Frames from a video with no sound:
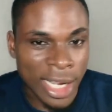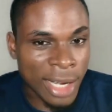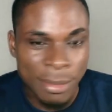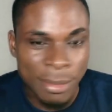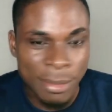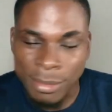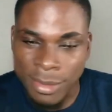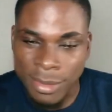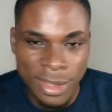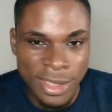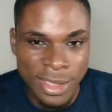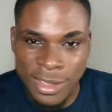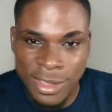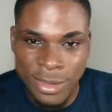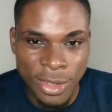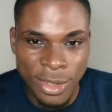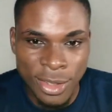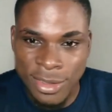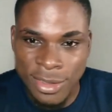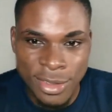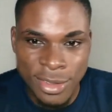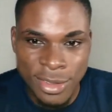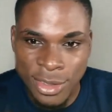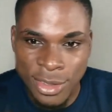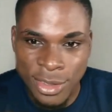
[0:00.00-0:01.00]
It's
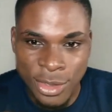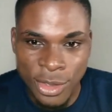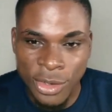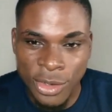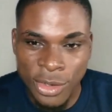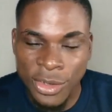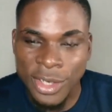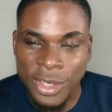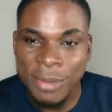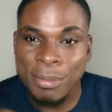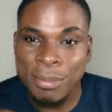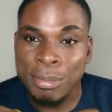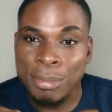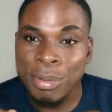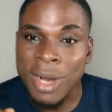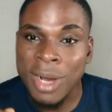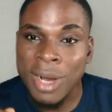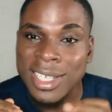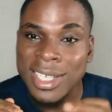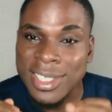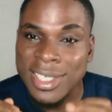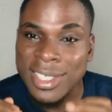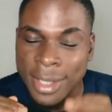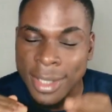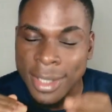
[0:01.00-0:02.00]
not theory,
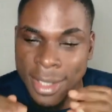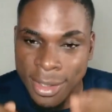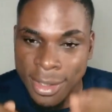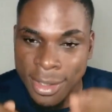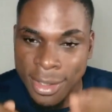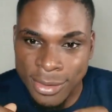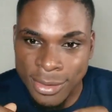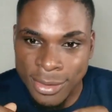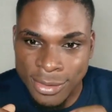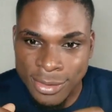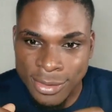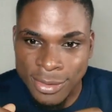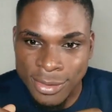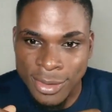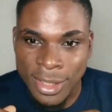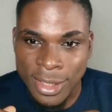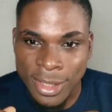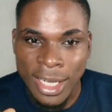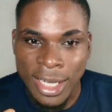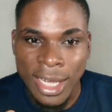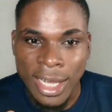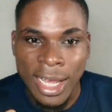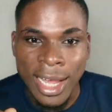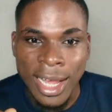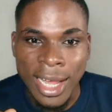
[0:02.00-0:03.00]
practical.
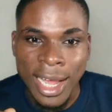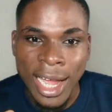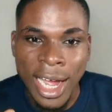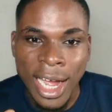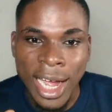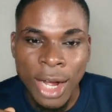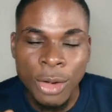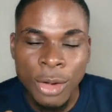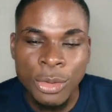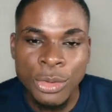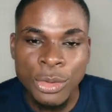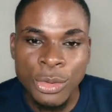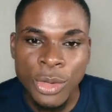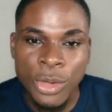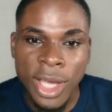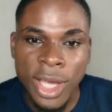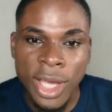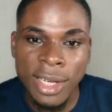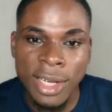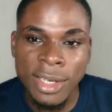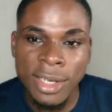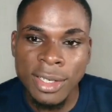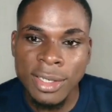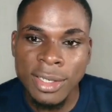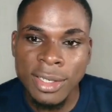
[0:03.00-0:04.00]
How you
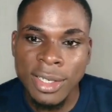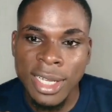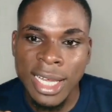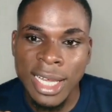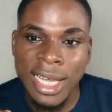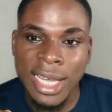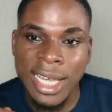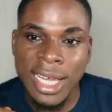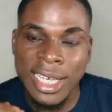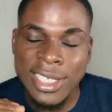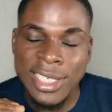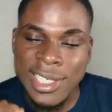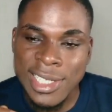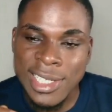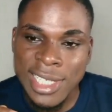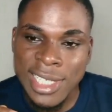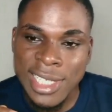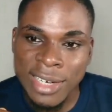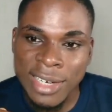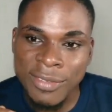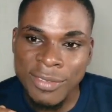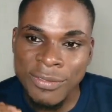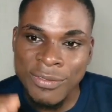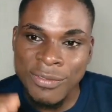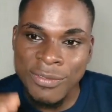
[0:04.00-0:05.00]
can
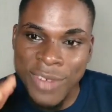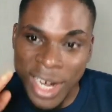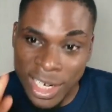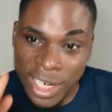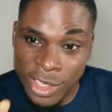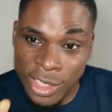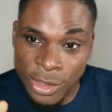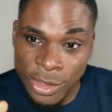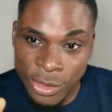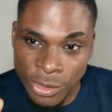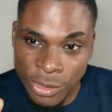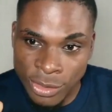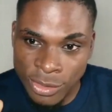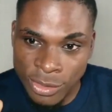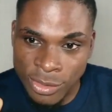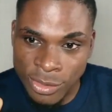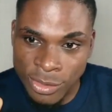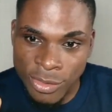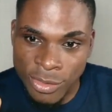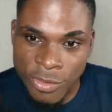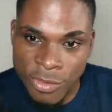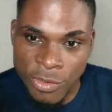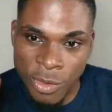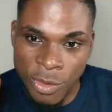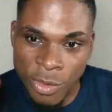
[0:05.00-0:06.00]
extend value
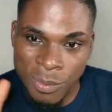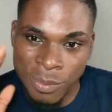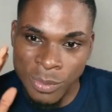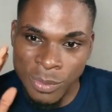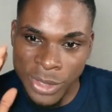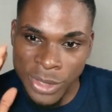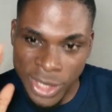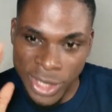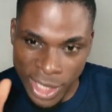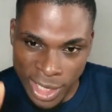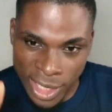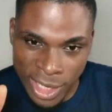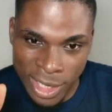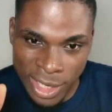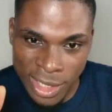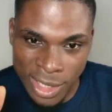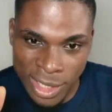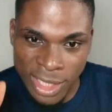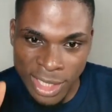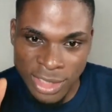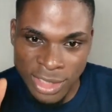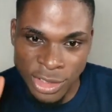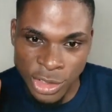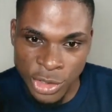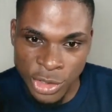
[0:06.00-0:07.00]
from here,
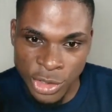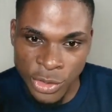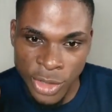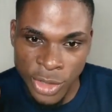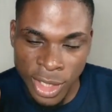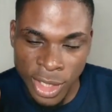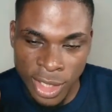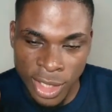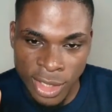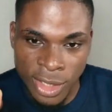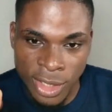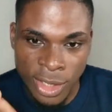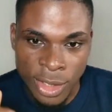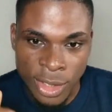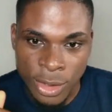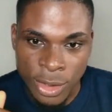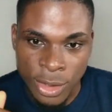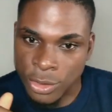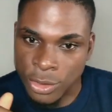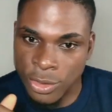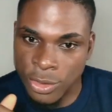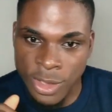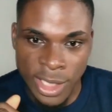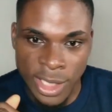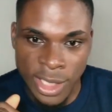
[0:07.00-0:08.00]
Nigeria,
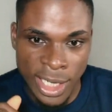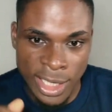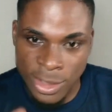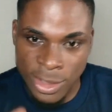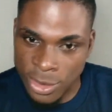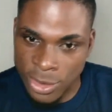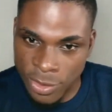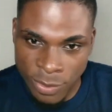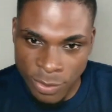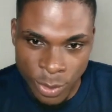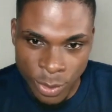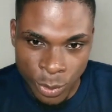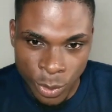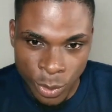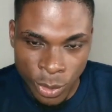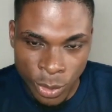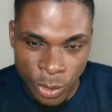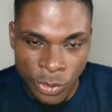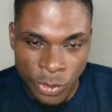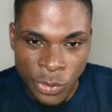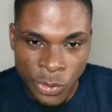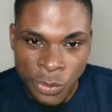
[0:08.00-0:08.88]
to the ends of the world,